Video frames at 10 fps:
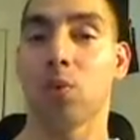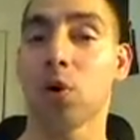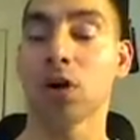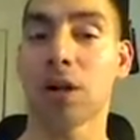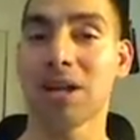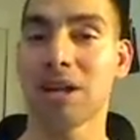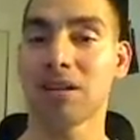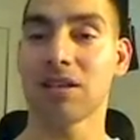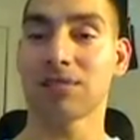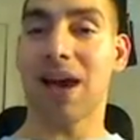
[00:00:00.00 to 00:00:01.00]
were coming
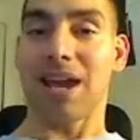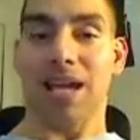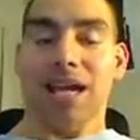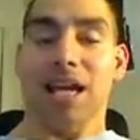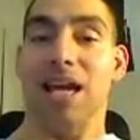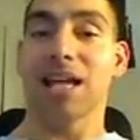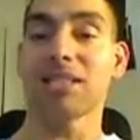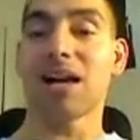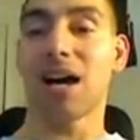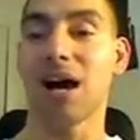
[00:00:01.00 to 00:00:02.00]
into this fight,
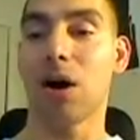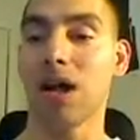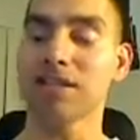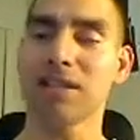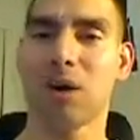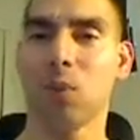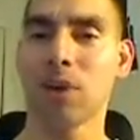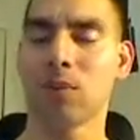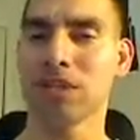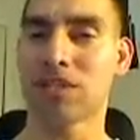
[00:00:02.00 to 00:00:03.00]
it's a
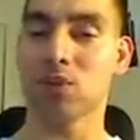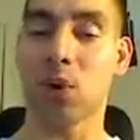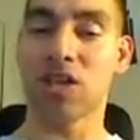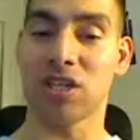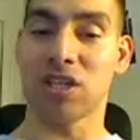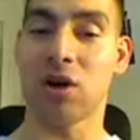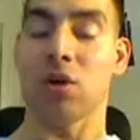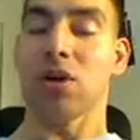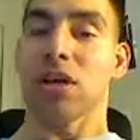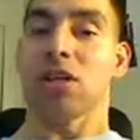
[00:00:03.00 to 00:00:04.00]
win-win situation.
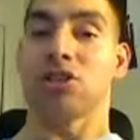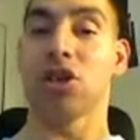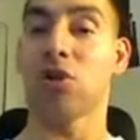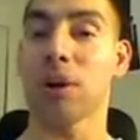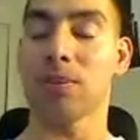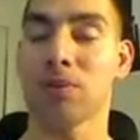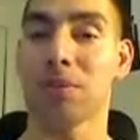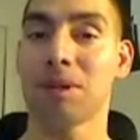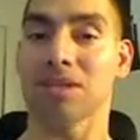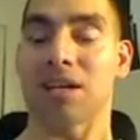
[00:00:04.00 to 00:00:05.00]
Showed a great
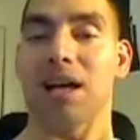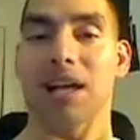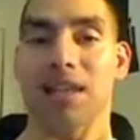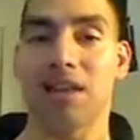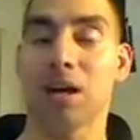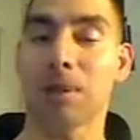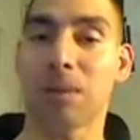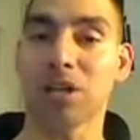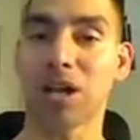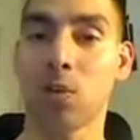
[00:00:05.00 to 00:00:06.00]
performance. A lot of
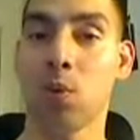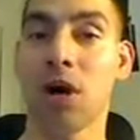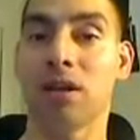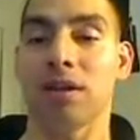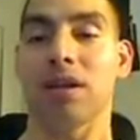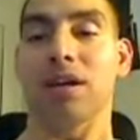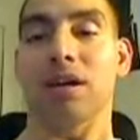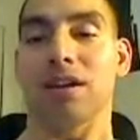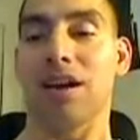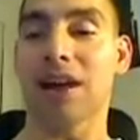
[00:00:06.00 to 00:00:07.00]
people thought he won.
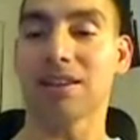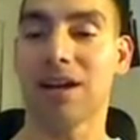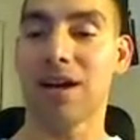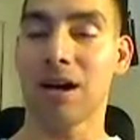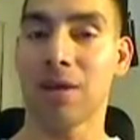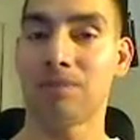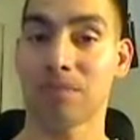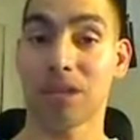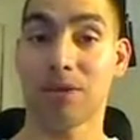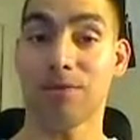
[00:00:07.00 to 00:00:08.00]
Got the
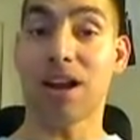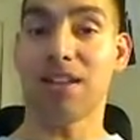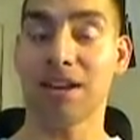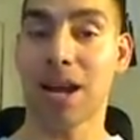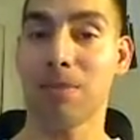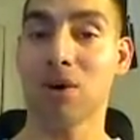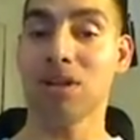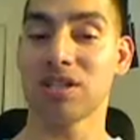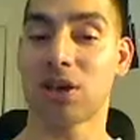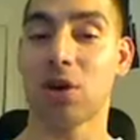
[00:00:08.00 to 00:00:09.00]
fight of the night
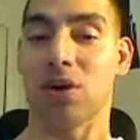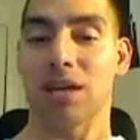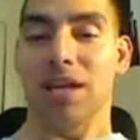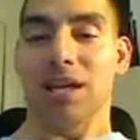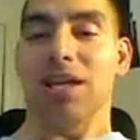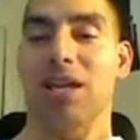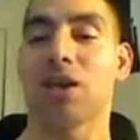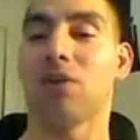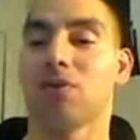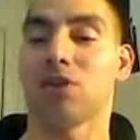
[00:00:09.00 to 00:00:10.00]
bonus. So,
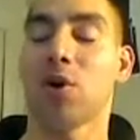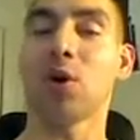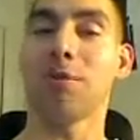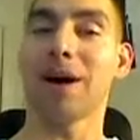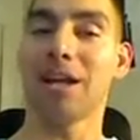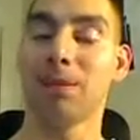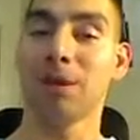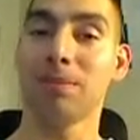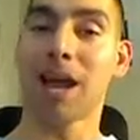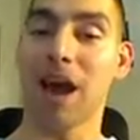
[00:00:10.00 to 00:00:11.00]
don't worry about him.
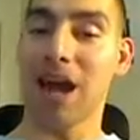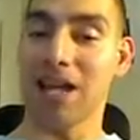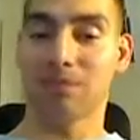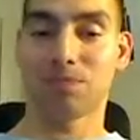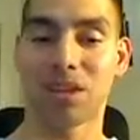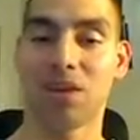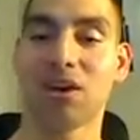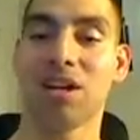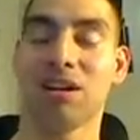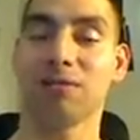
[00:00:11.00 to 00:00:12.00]
He'll be alright. He'll
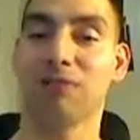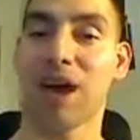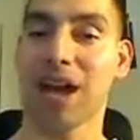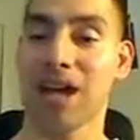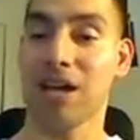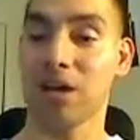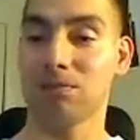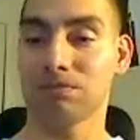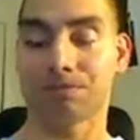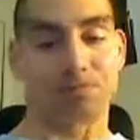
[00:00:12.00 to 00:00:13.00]
get another fight,
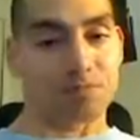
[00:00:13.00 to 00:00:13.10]
and